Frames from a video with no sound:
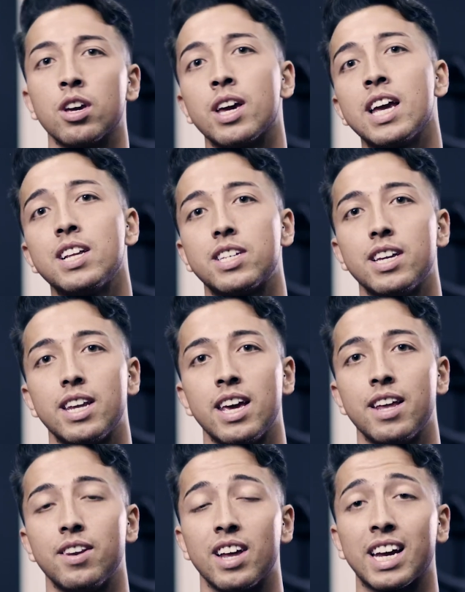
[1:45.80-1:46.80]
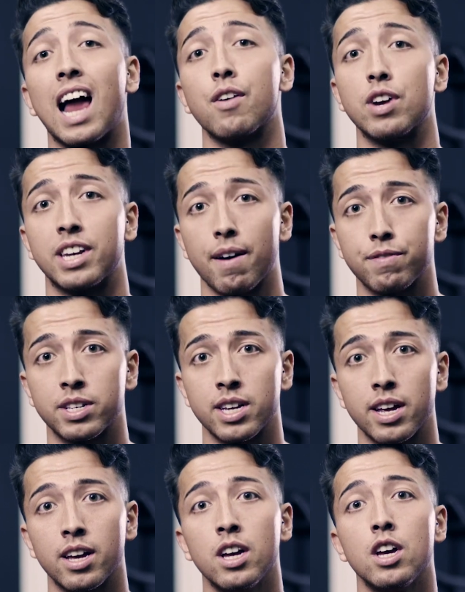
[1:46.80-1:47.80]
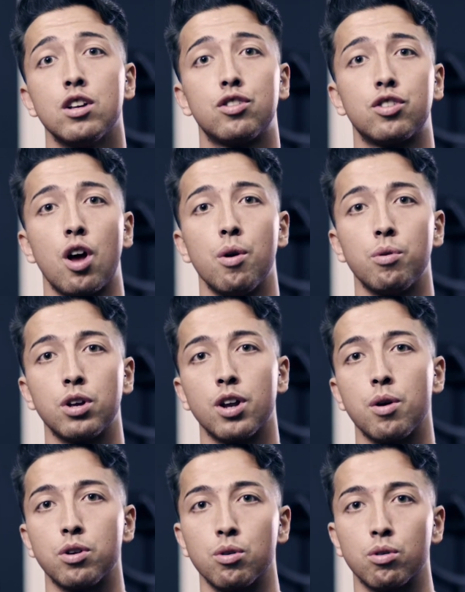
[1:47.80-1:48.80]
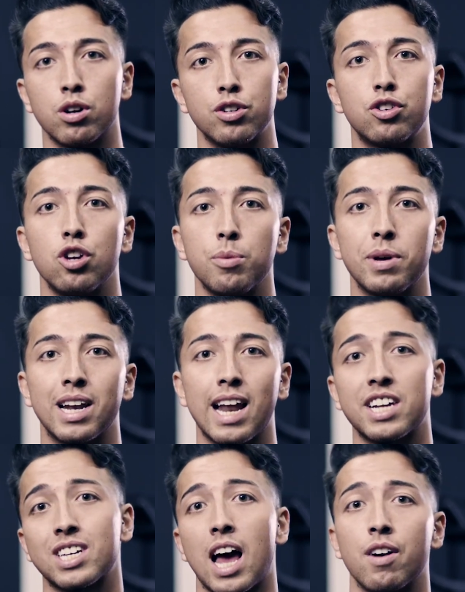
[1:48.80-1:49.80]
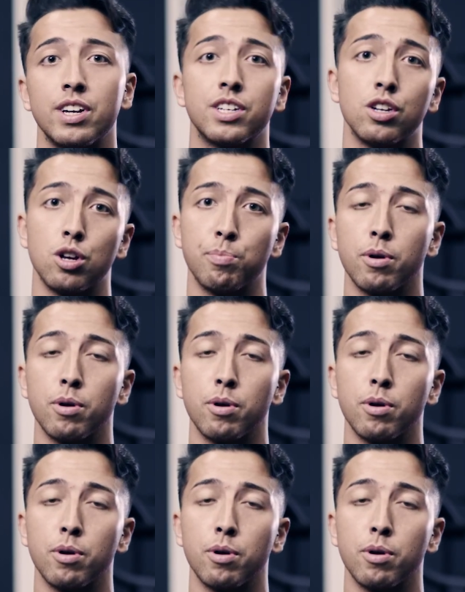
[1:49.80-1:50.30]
you're eating in a calorie deficit. So, you're consuming less calories than you